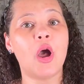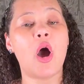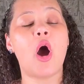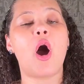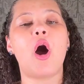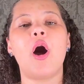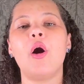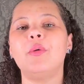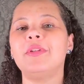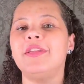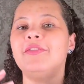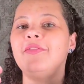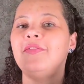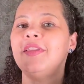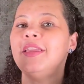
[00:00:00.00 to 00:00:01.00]
all the
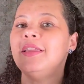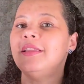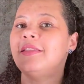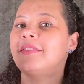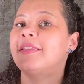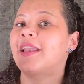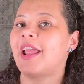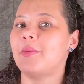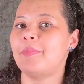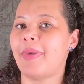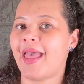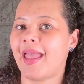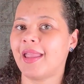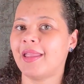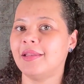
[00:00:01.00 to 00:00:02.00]
things that I
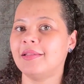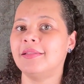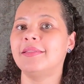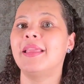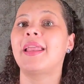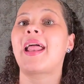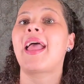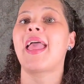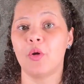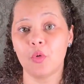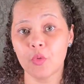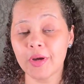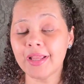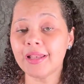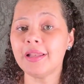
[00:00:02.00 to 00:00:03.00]
packed that I
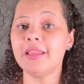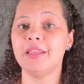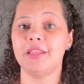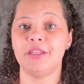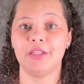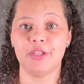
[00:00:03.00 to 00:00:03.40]
really